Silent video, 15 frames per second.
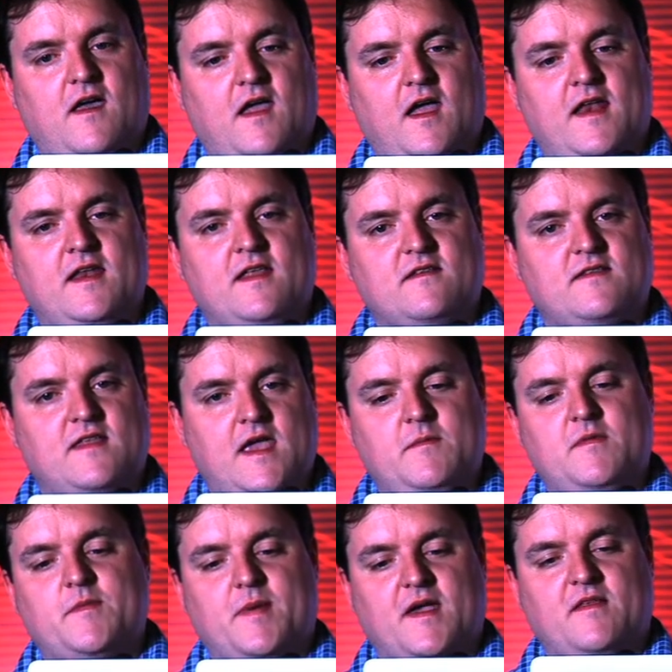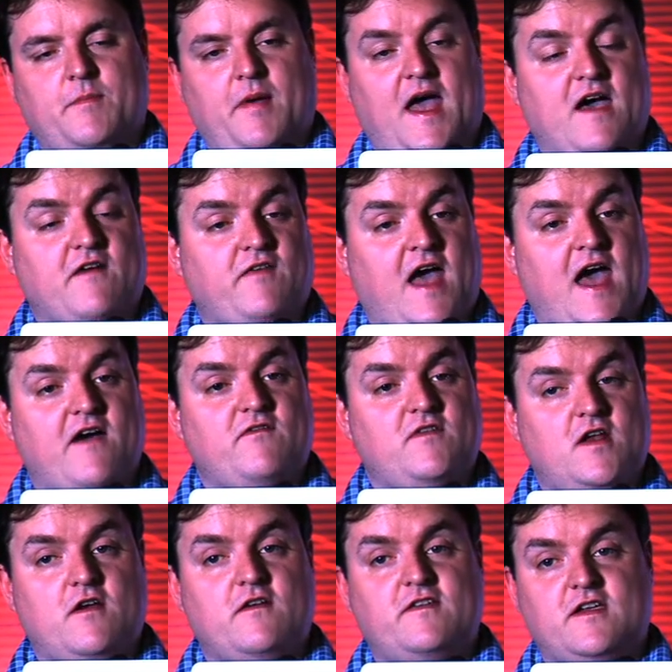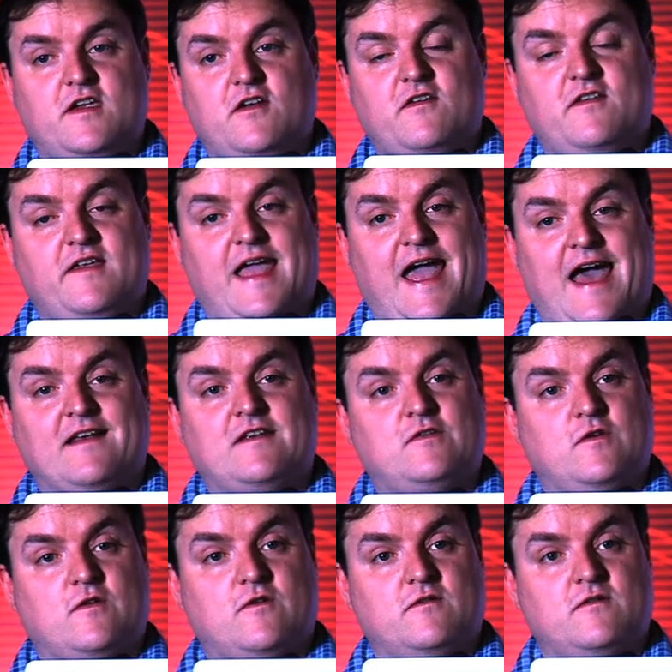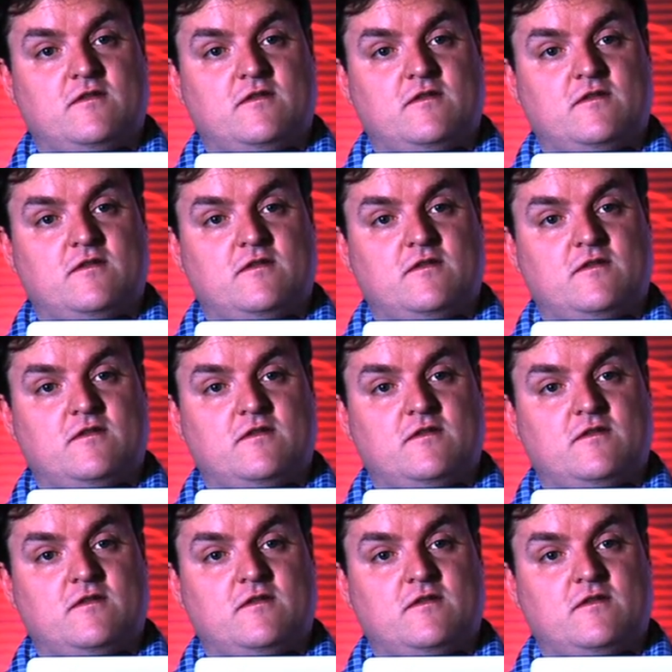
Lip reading: in its namespace path have no security at all.